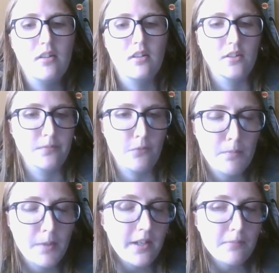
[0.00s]

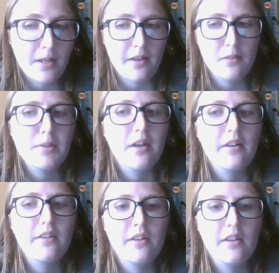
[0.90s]
was playing on my
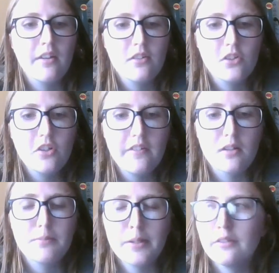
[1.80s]
iPad and I looked
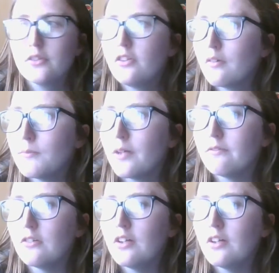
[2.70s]
up and I looked to my